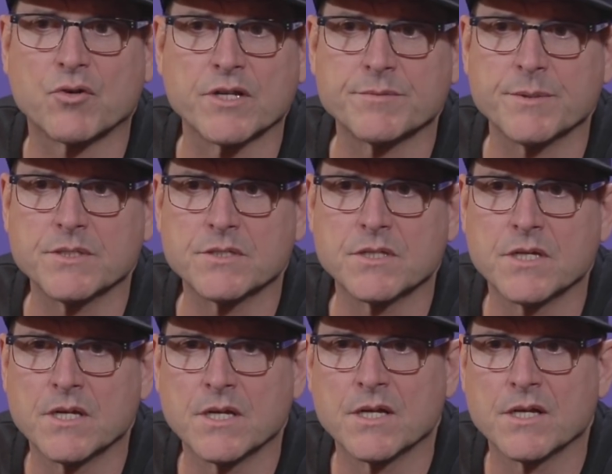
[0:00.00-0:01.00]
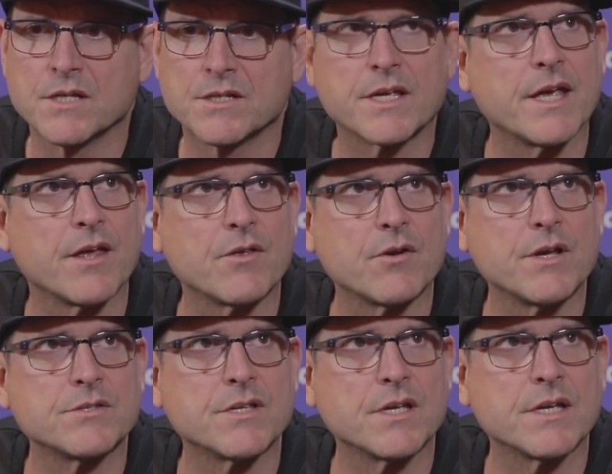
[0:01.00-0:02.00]
Christmas together
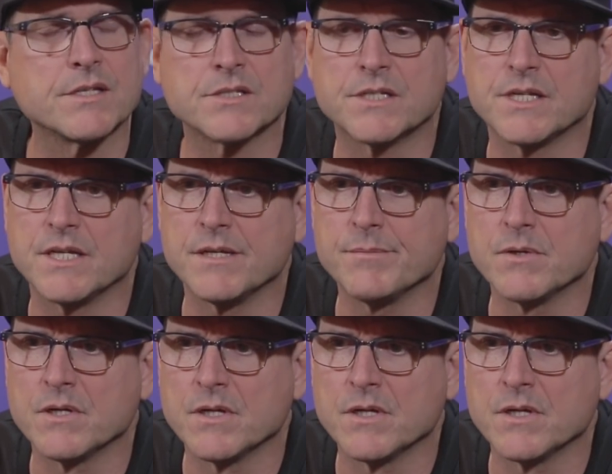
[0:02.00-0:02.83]
as a, as a team,